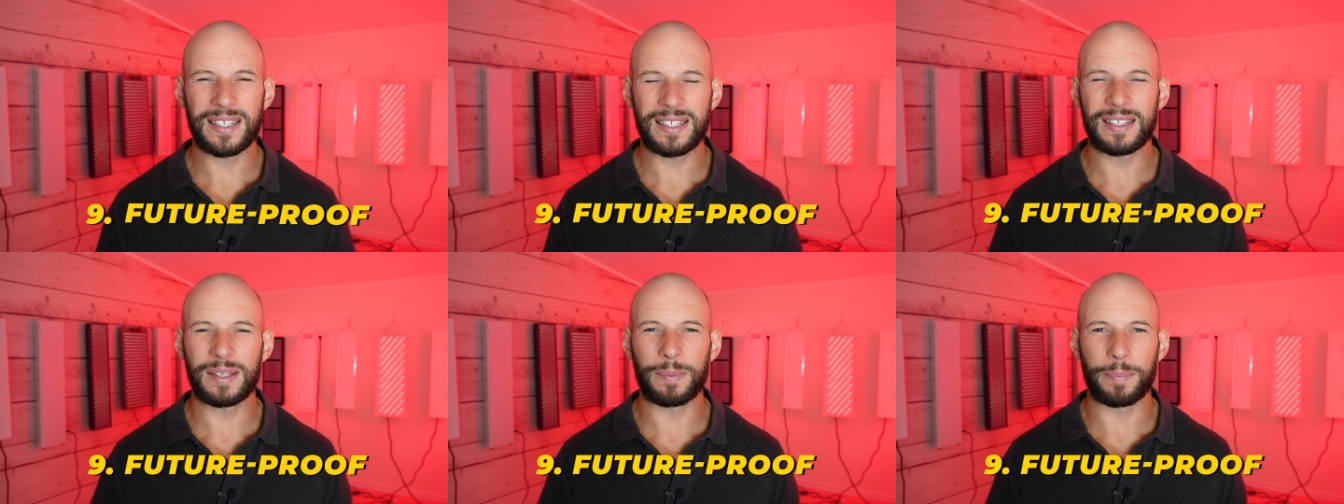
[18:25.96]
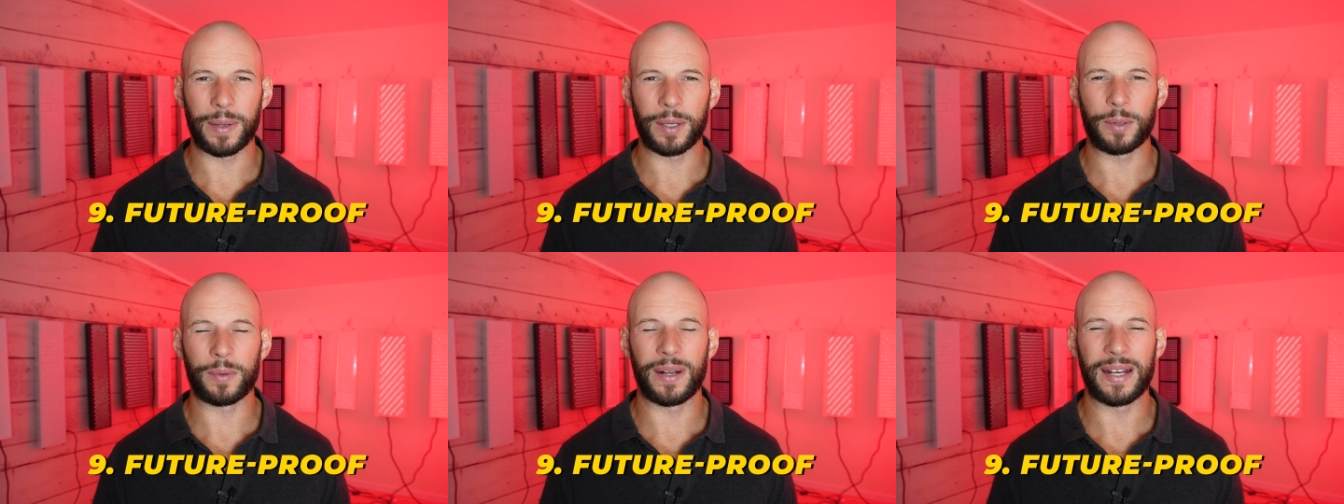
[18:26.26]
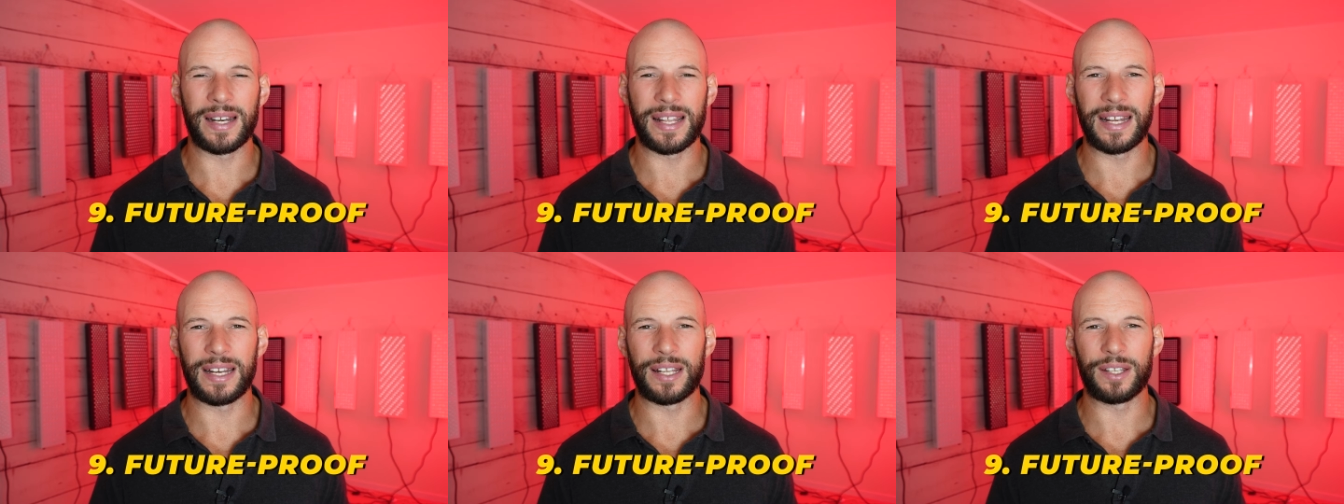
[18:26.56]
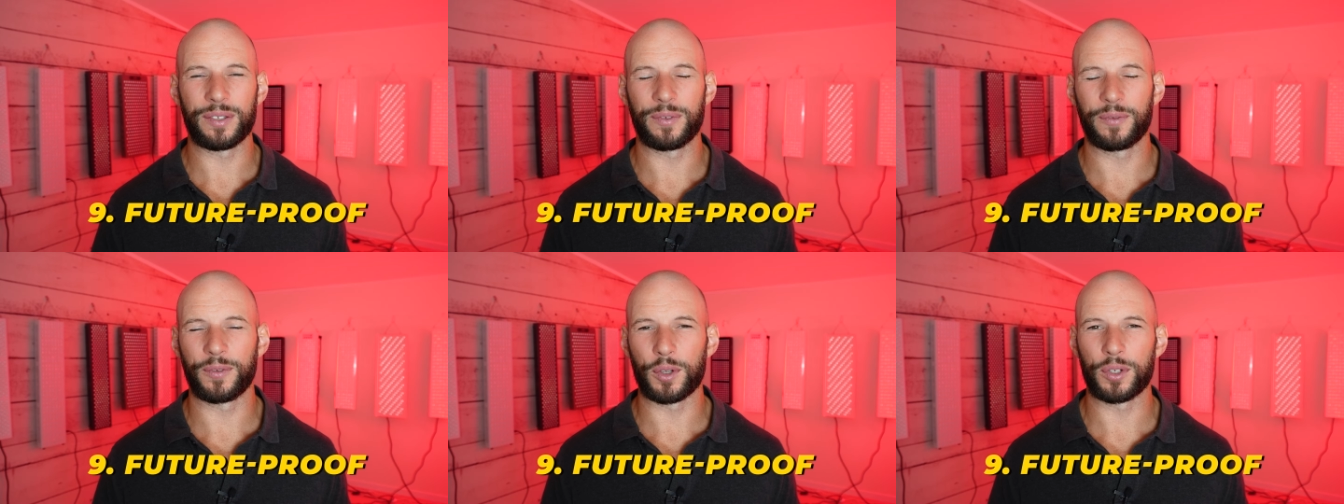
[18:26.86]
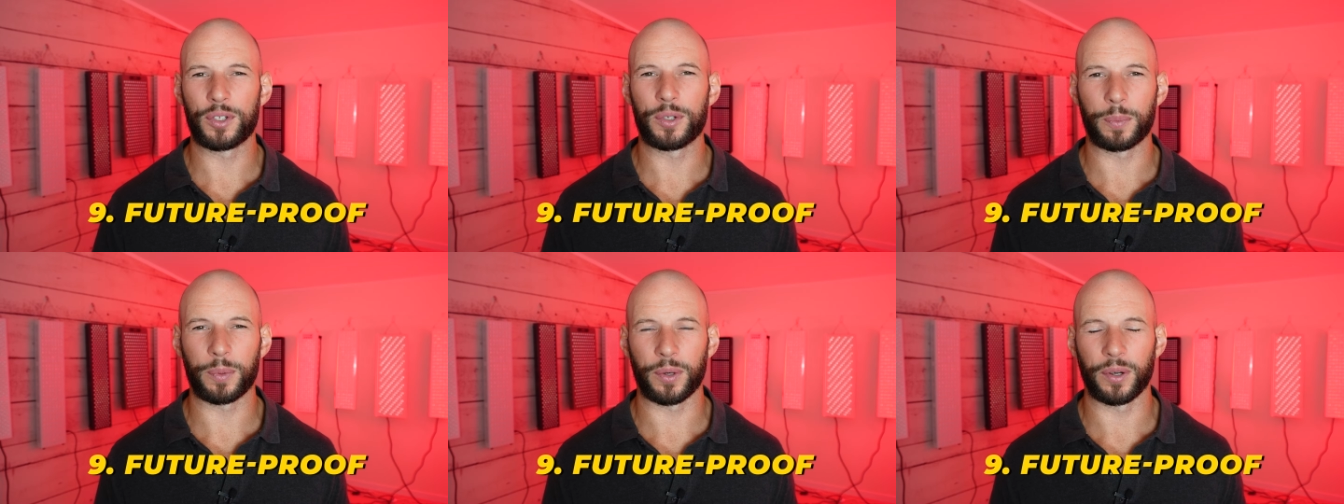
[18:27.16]
this is a big one, it is
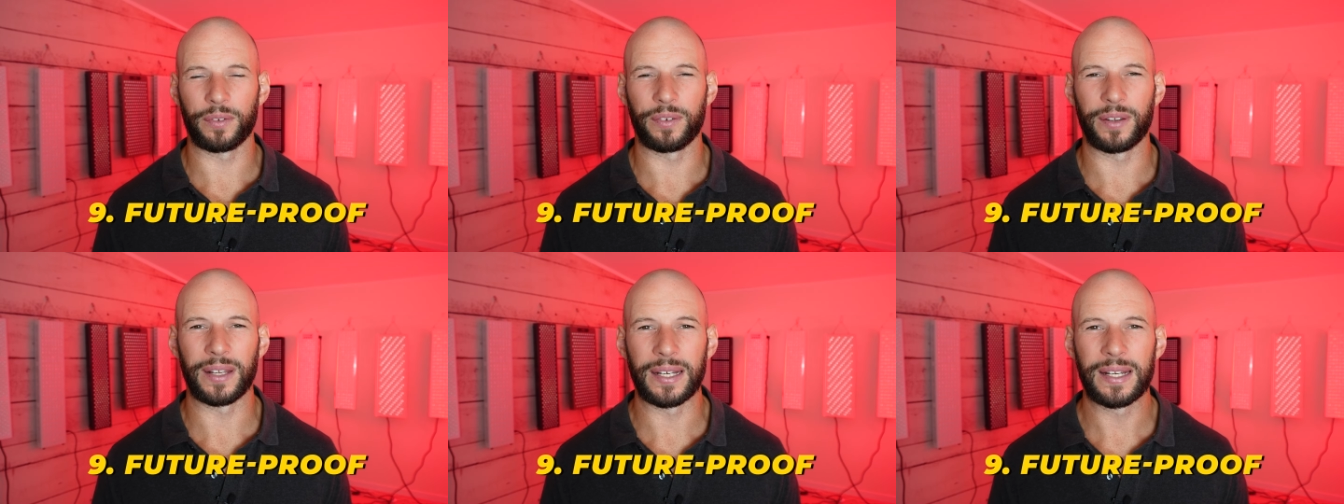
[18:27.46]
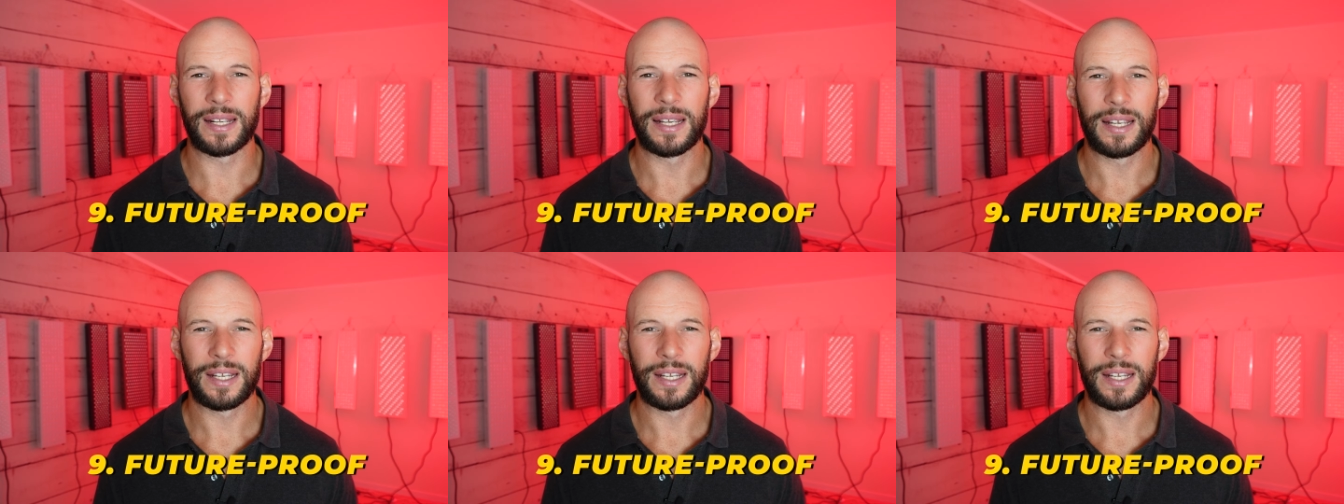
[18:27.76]
future-proofing.